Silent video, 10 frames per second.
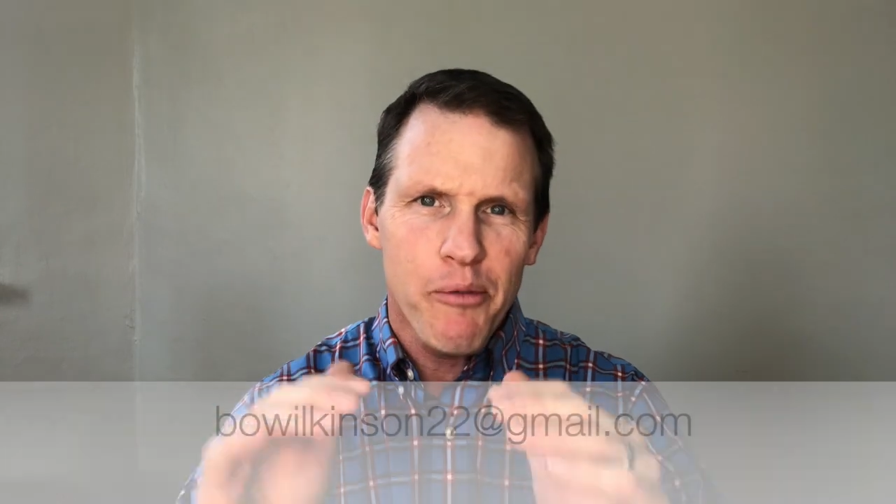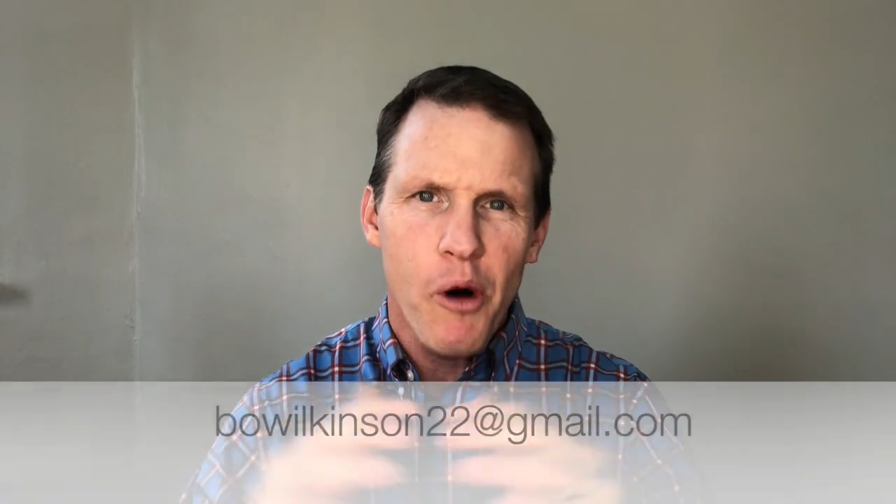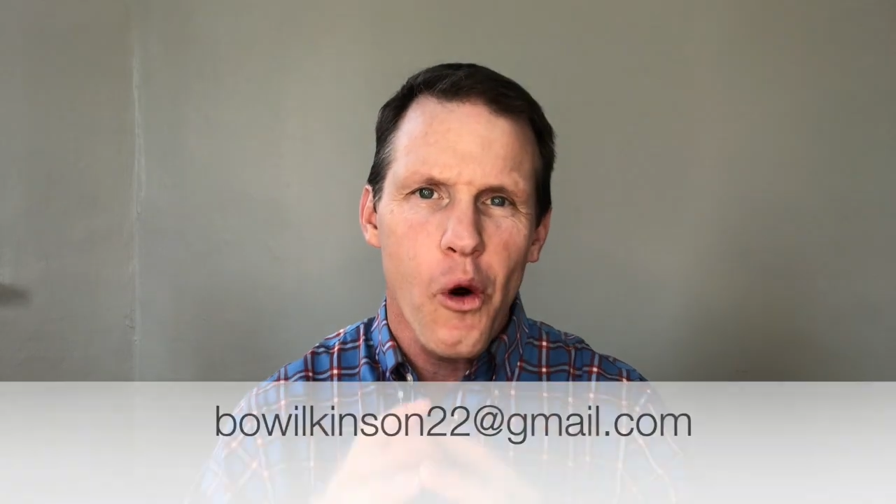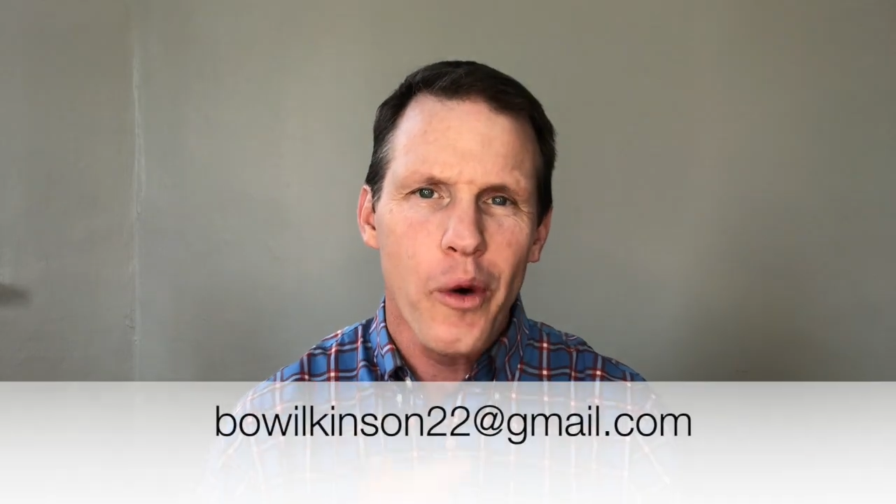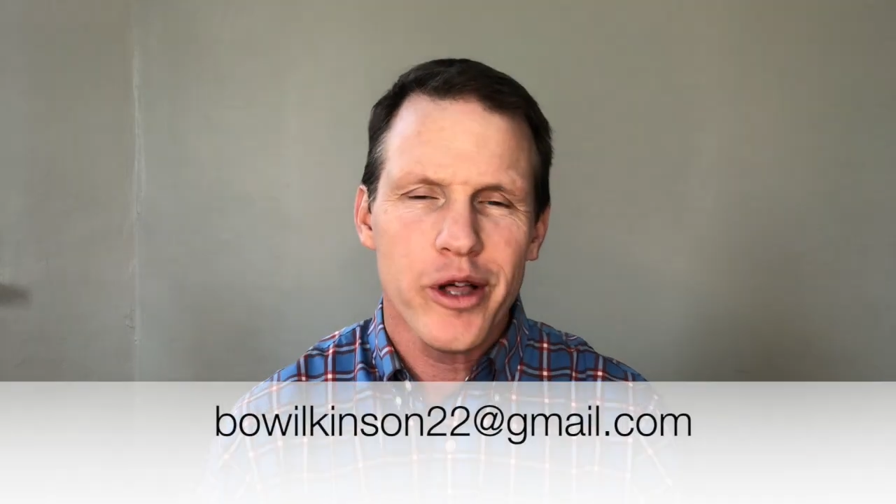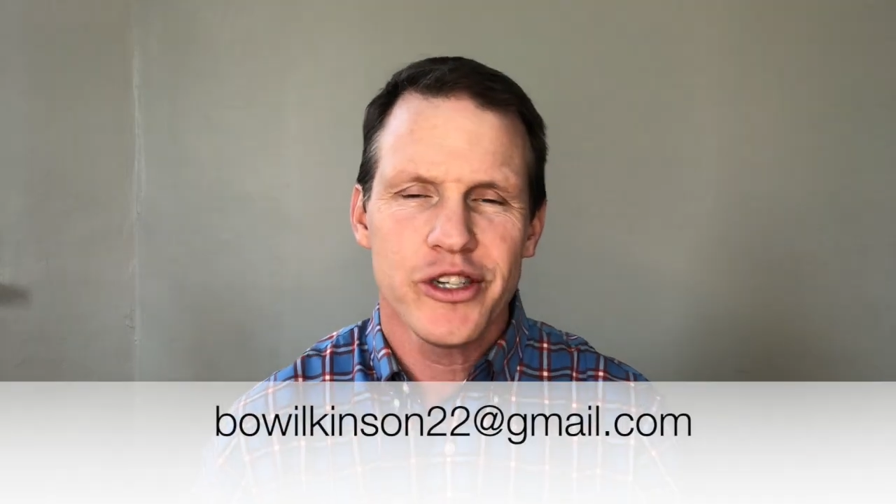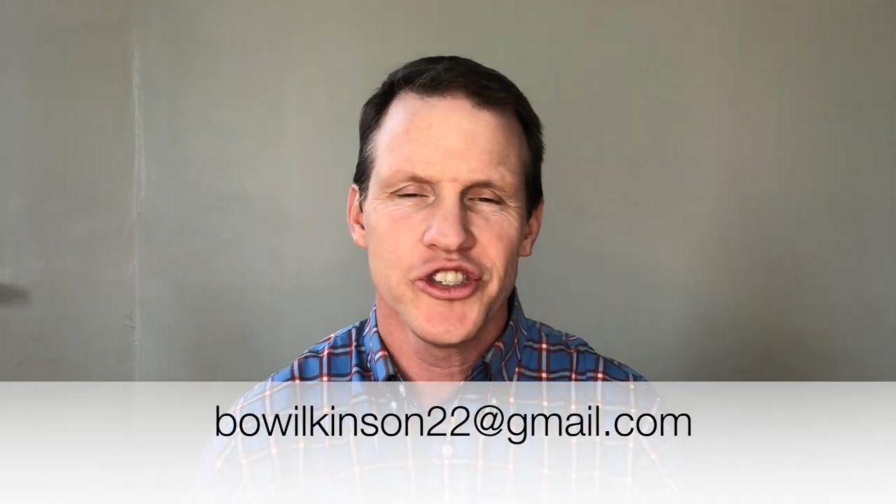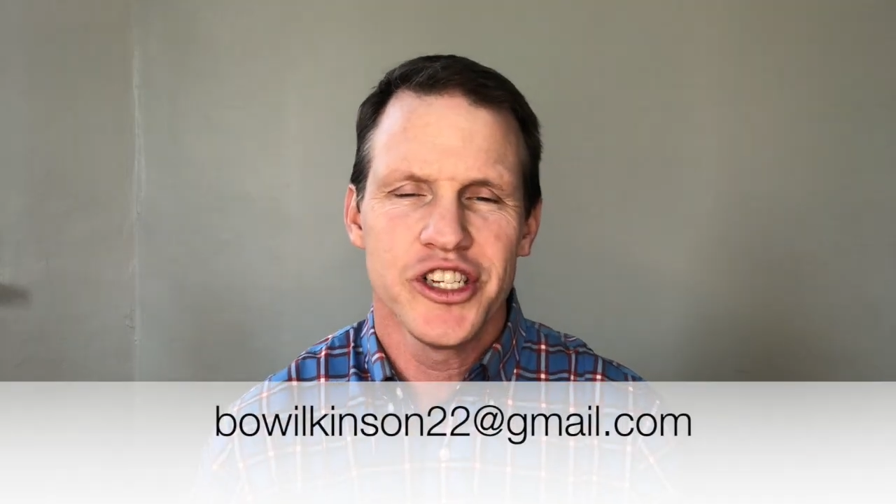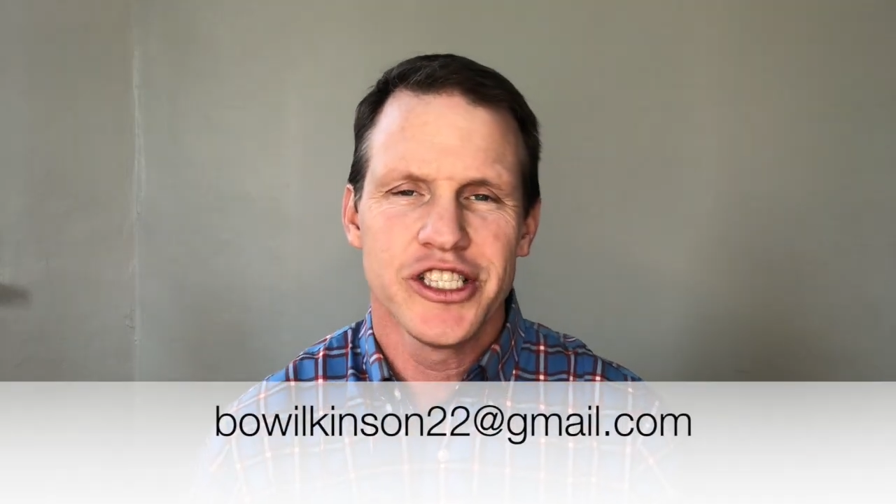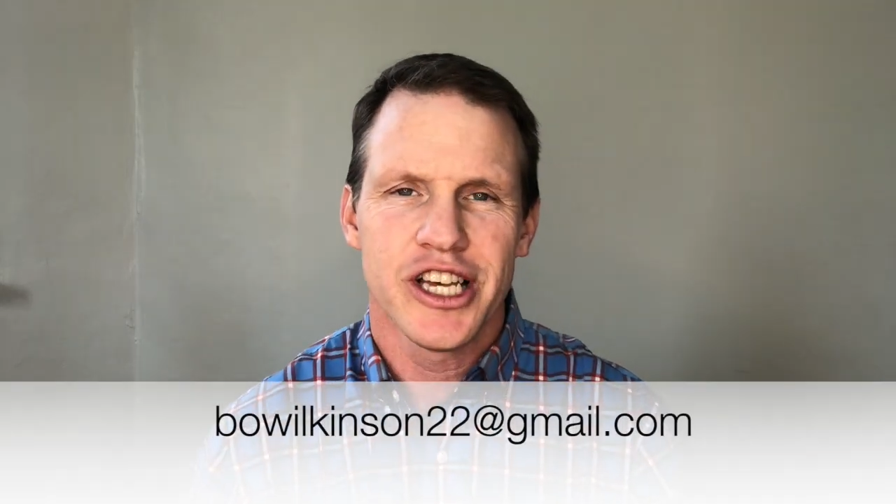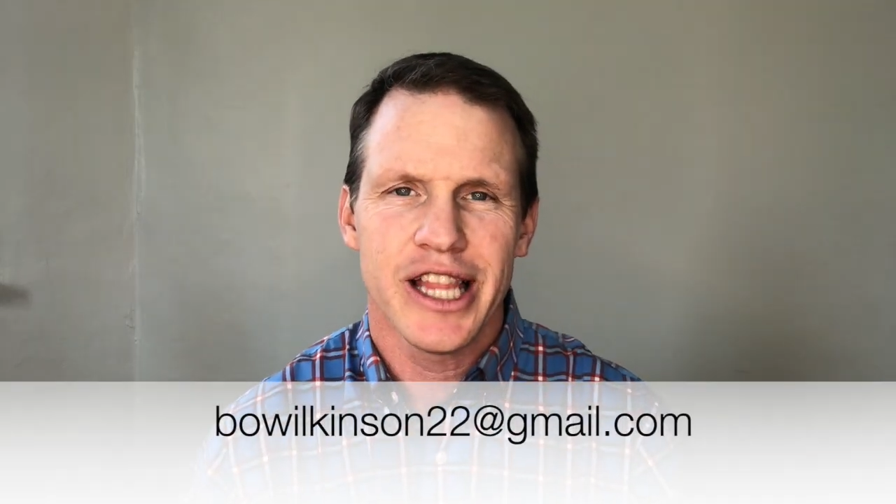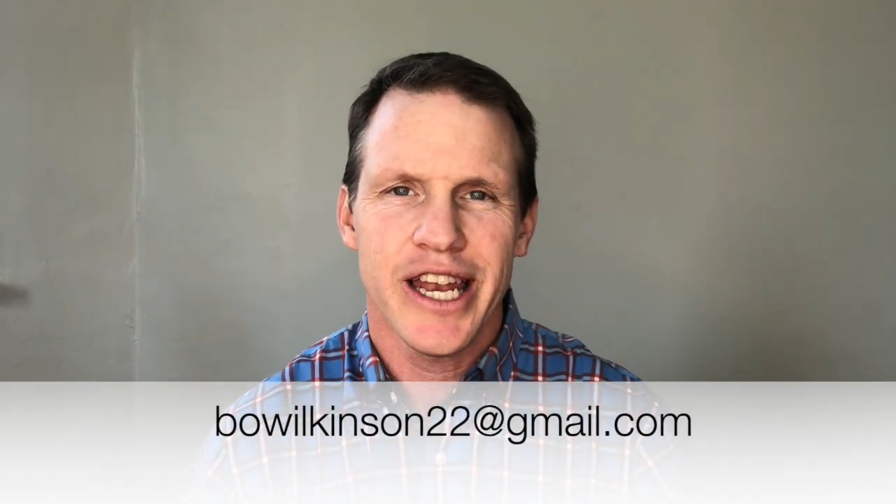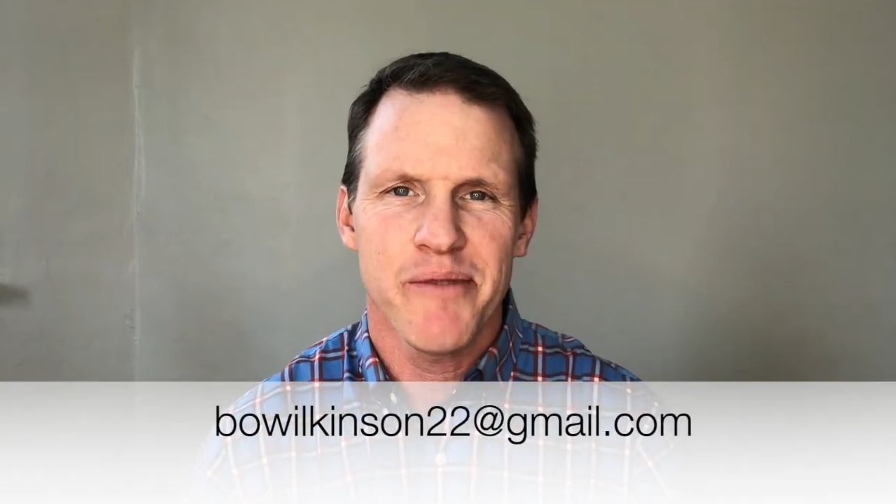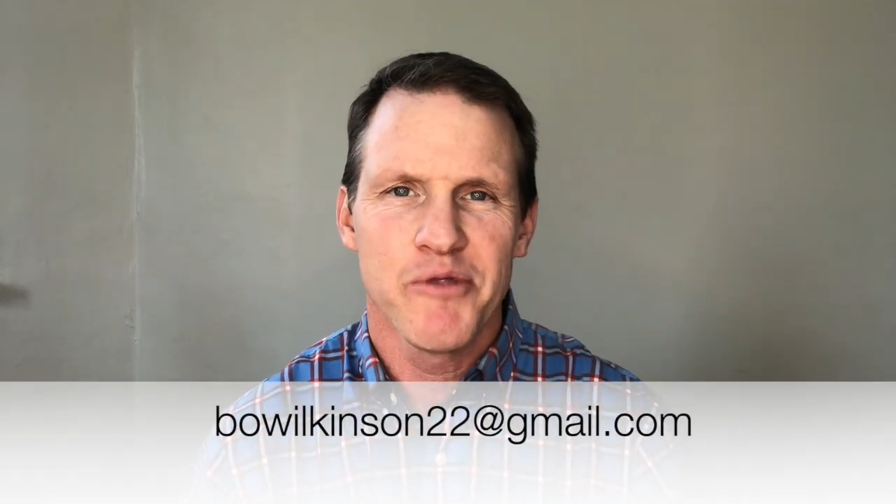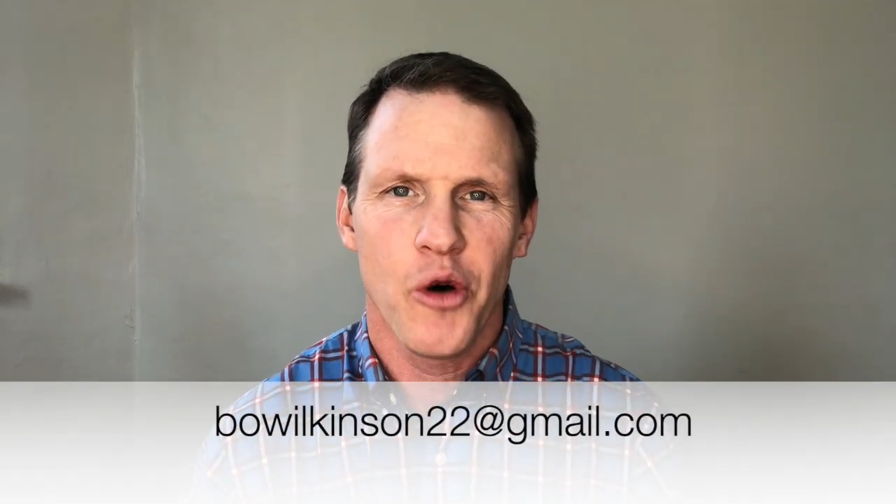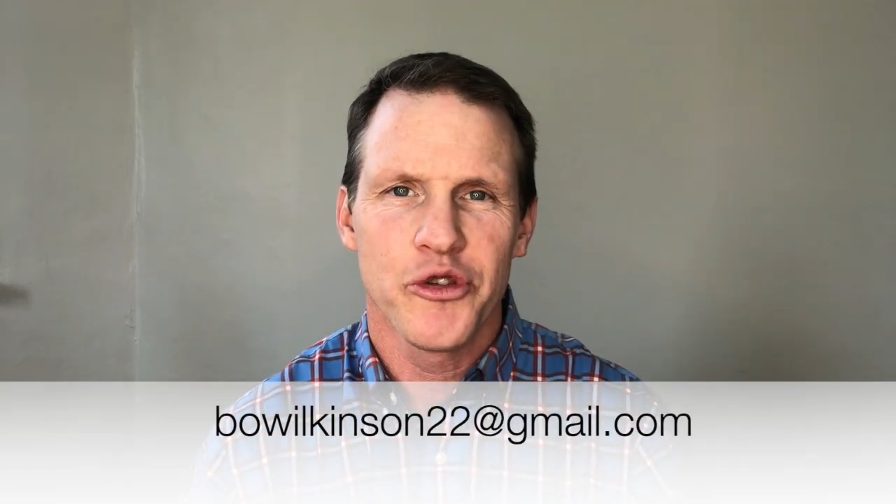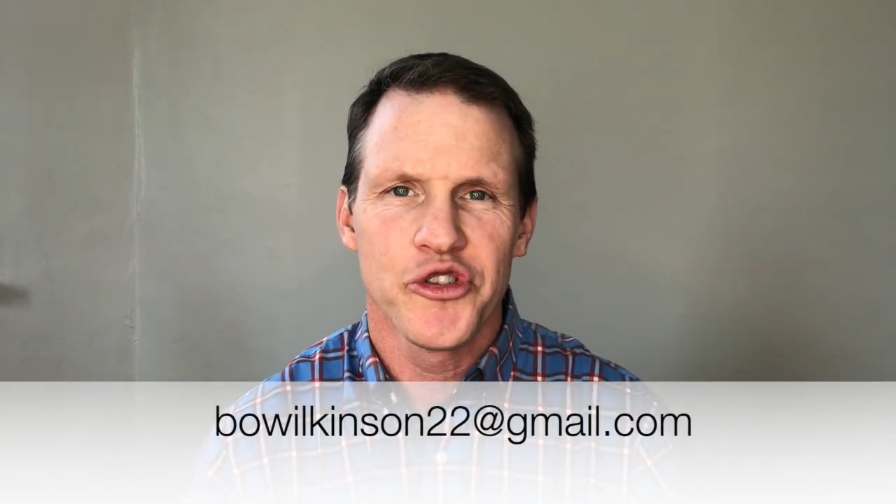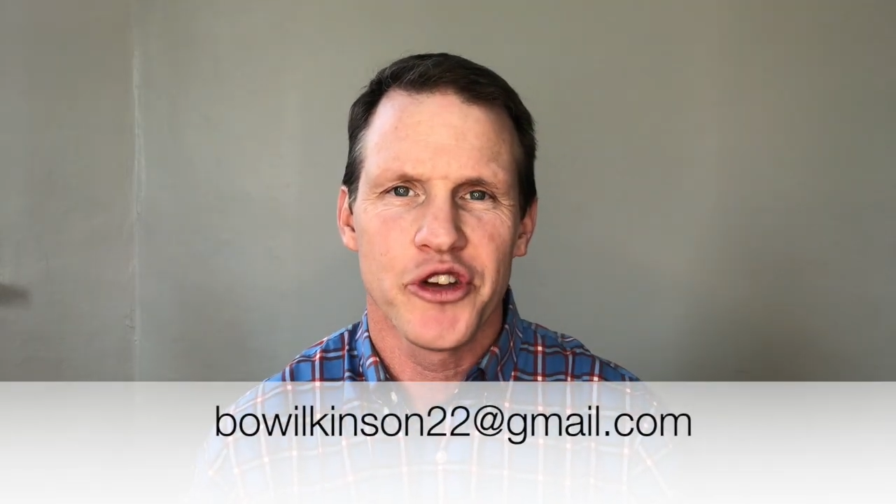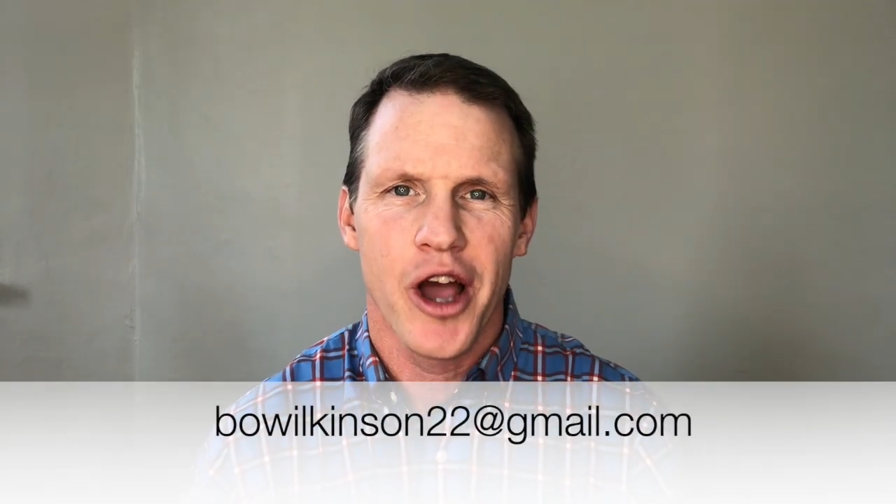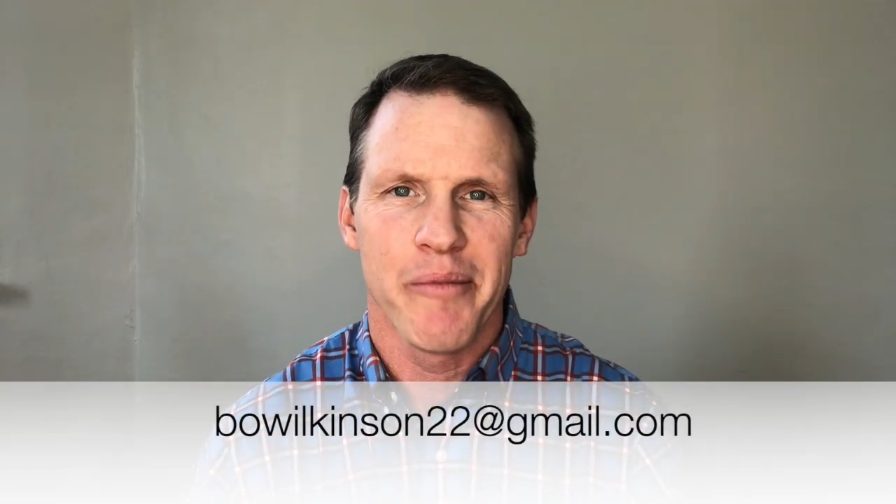Bo Wilkinson to let him know that
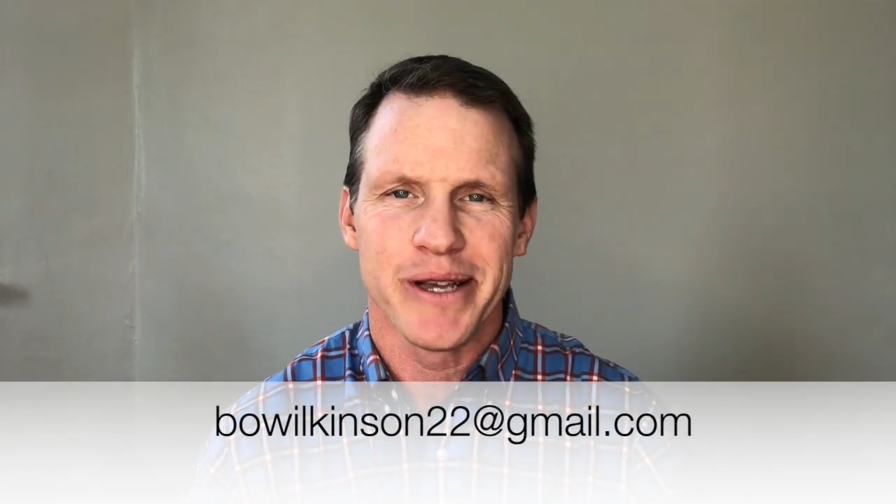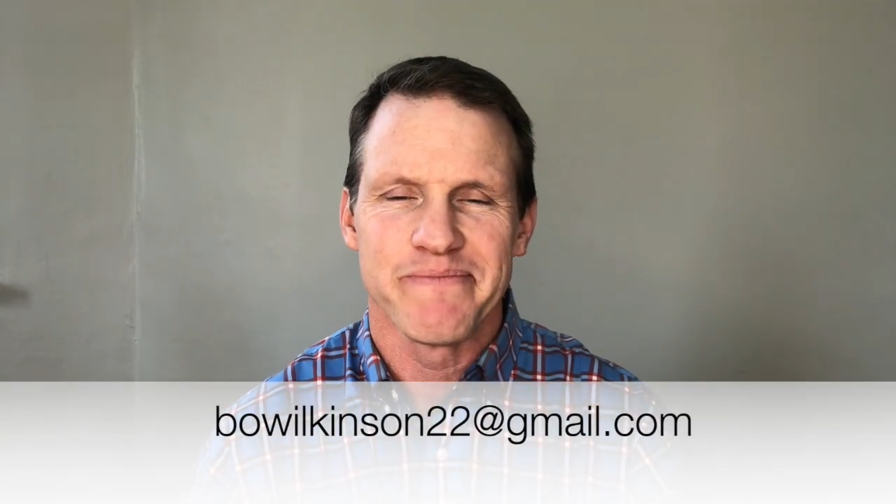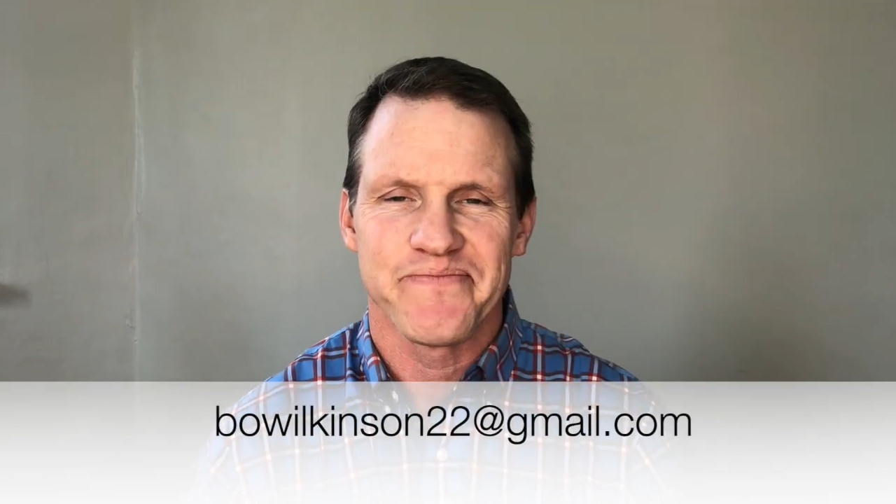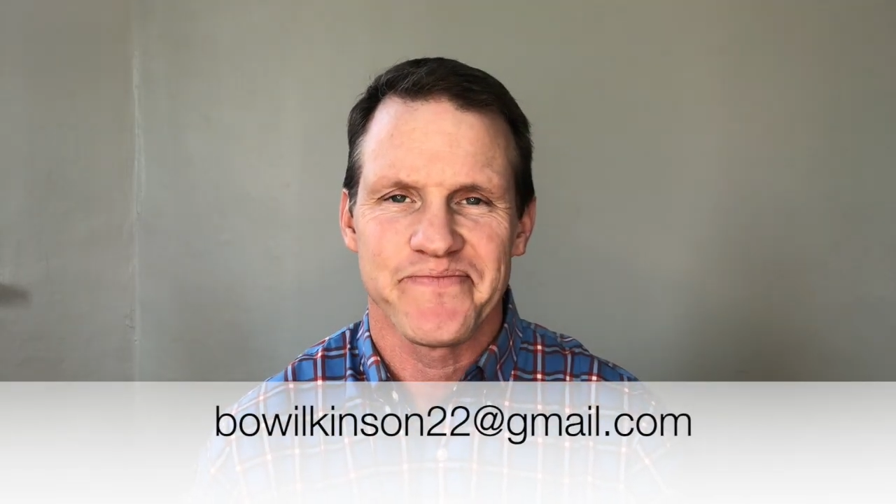you're coming.